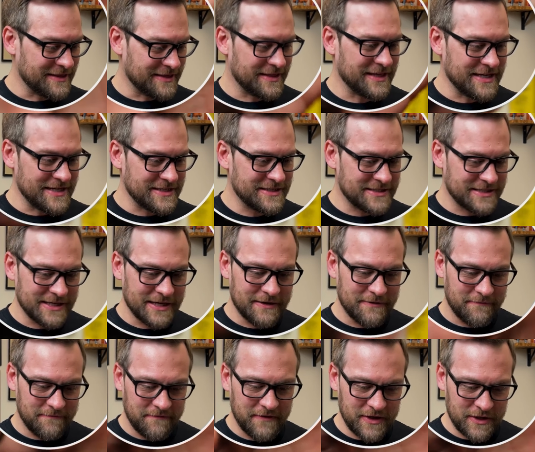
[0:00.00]
these
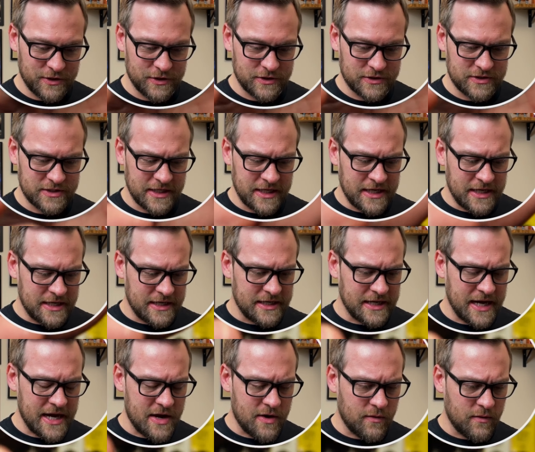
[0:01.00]
figures.
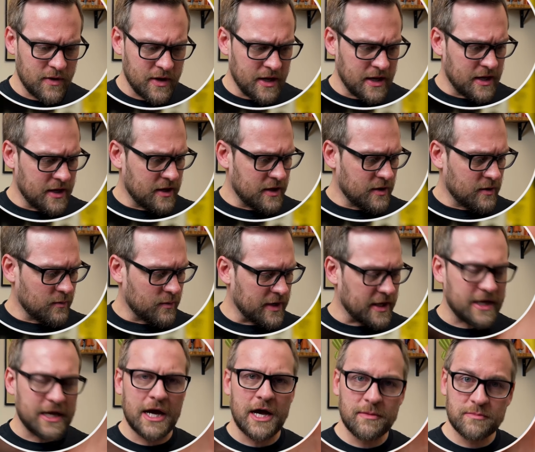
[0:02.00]
Now, when
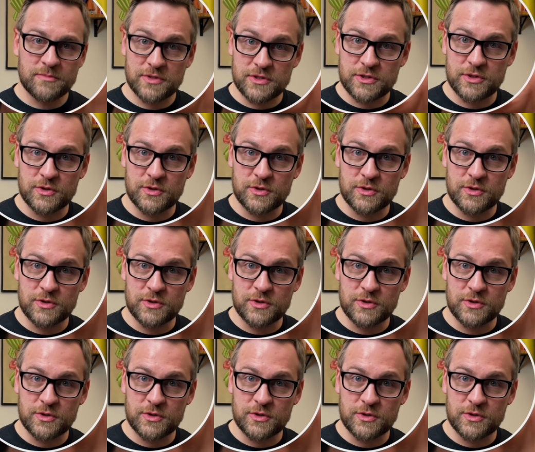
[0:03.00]
it comes